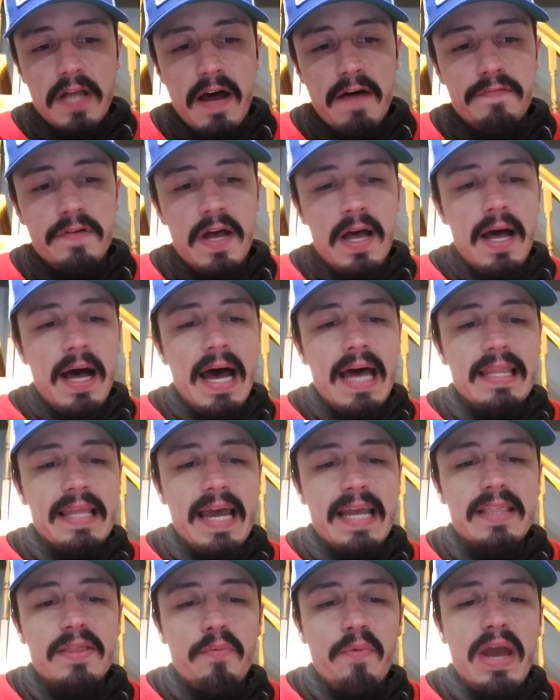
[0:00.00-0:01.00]
off. I
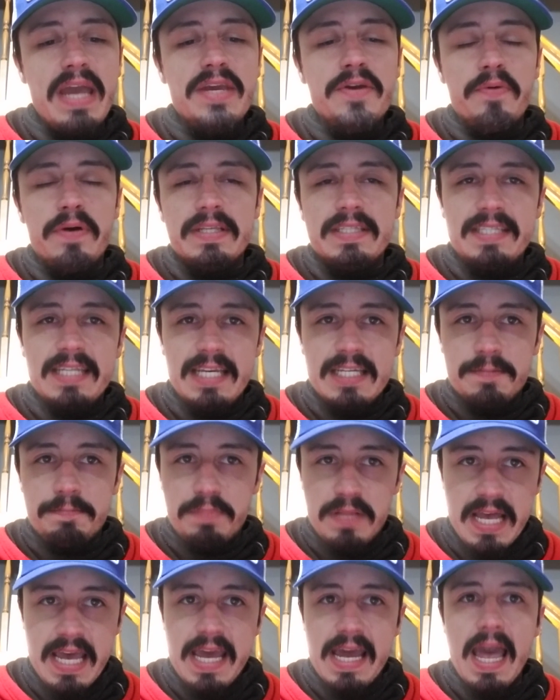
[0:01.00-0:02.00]
like the way UNC is
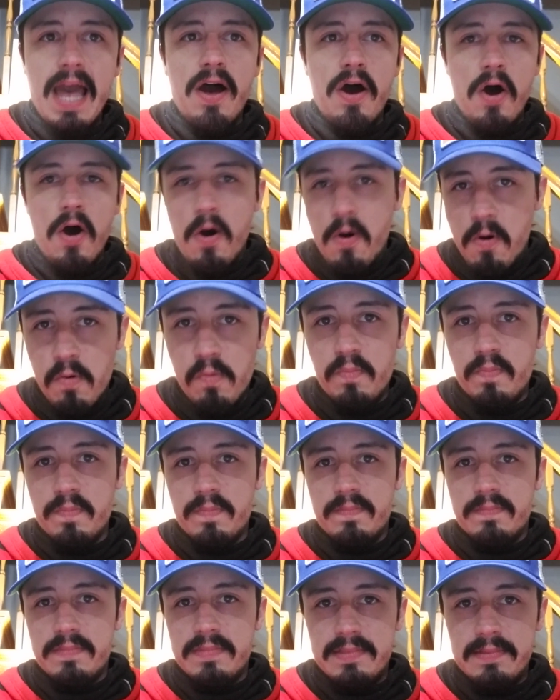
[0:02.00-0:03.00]
playing at home,
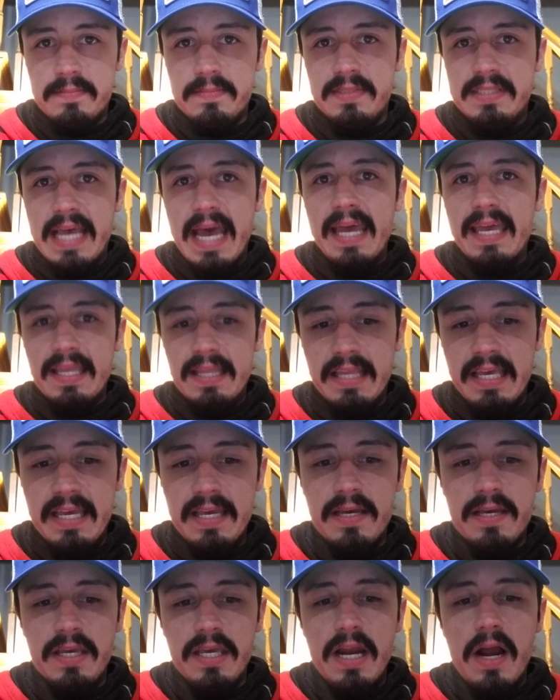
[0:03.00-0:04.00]

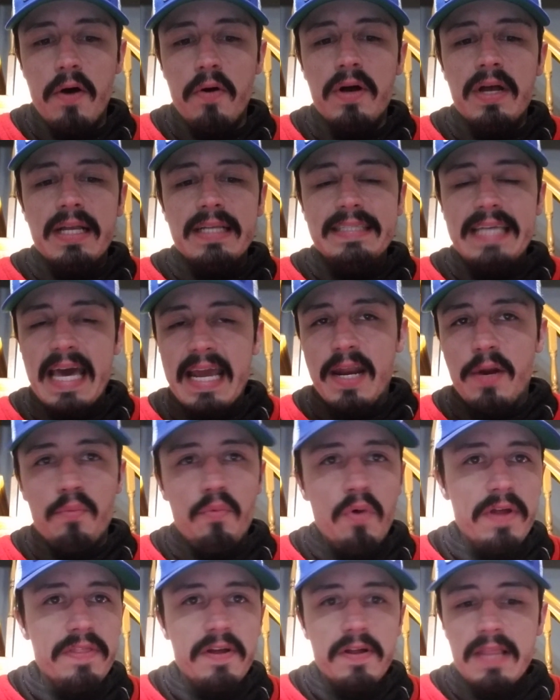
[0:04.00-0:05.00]
secondly. You know,
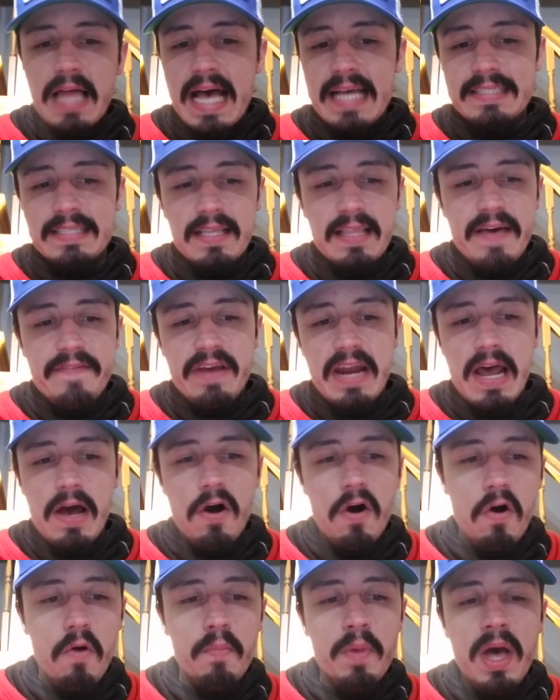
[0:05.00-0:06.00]
10-1 their last 11 at
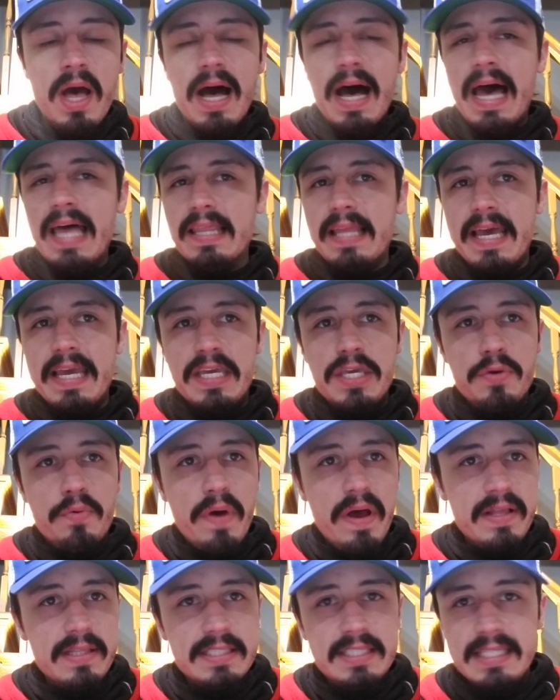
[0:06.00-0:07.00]
home. I like
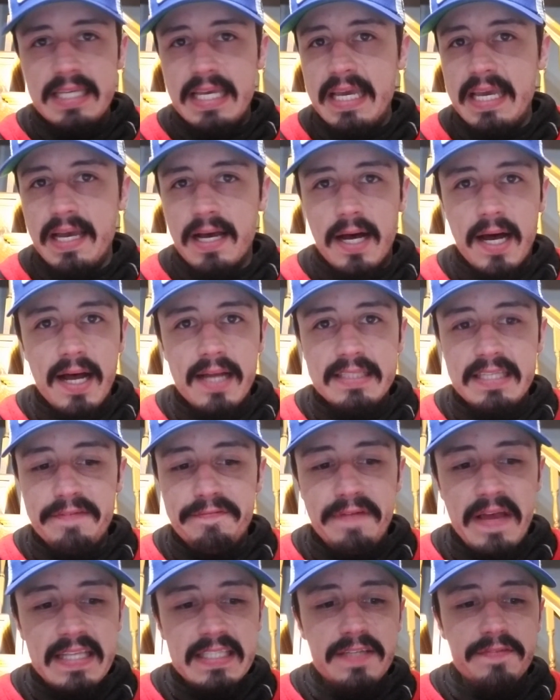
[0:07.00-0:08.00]
UNC
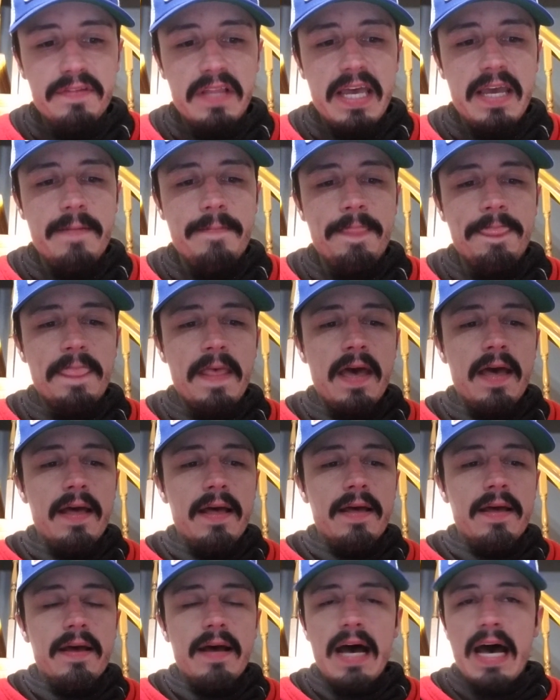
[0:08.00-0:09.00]
defensively.
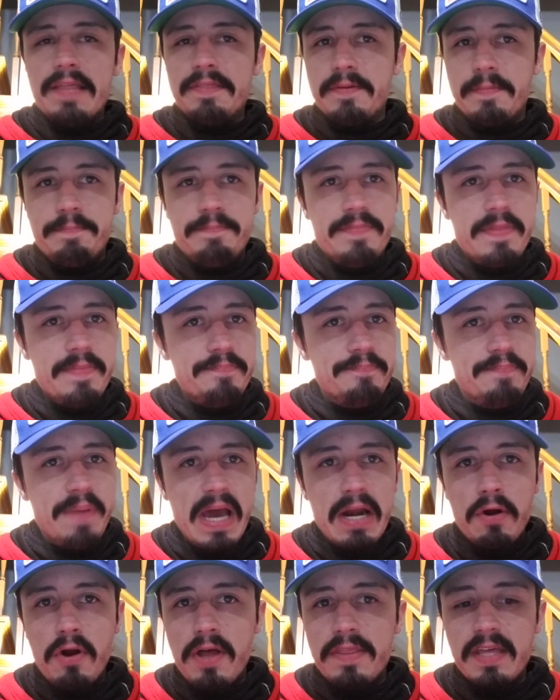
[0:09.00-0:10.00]
They're
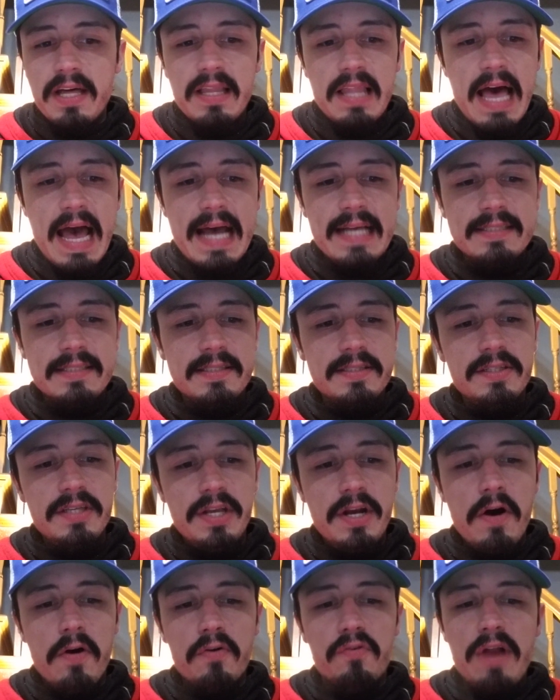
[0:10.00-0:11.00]
better on the glass, you
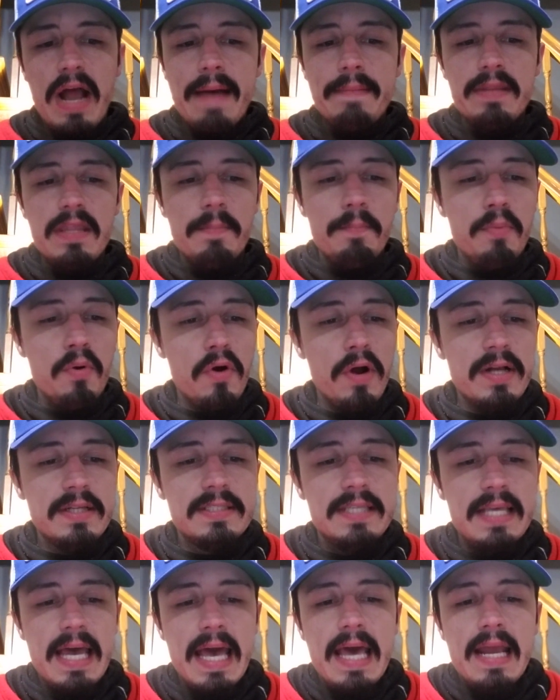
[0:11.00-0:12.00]
know, grabbing the
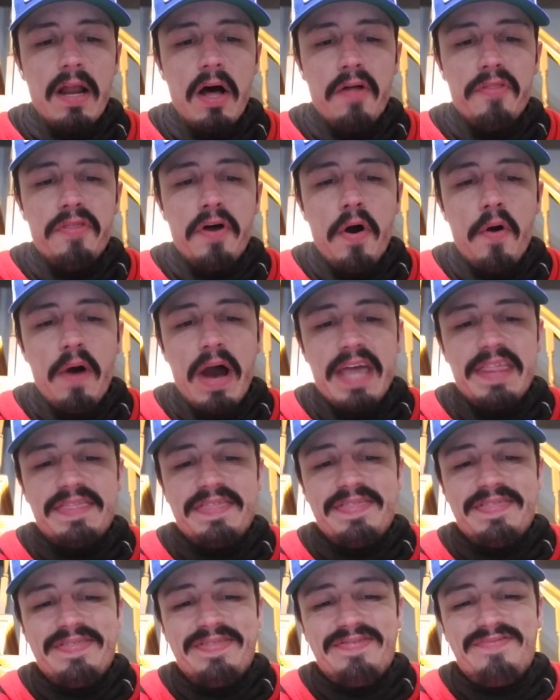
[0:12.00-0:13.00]
boards. And although I
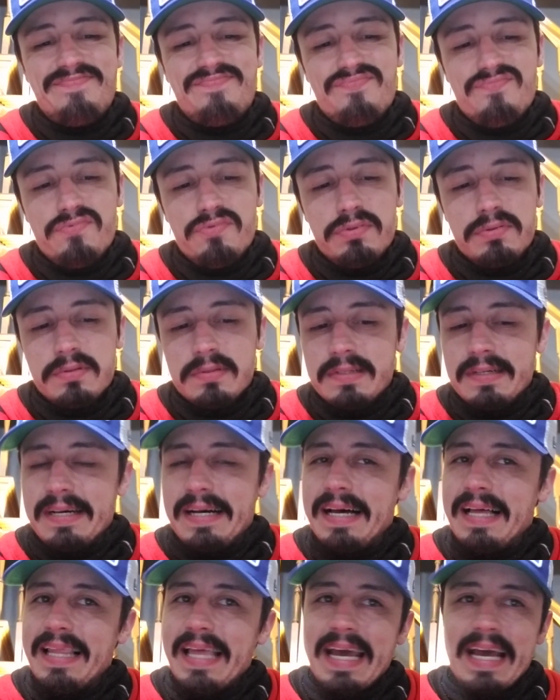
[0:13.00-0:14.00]

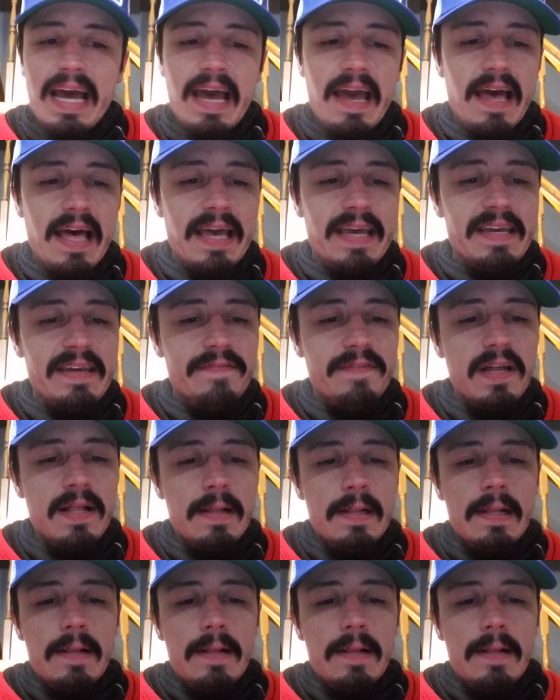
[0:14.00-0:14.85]
think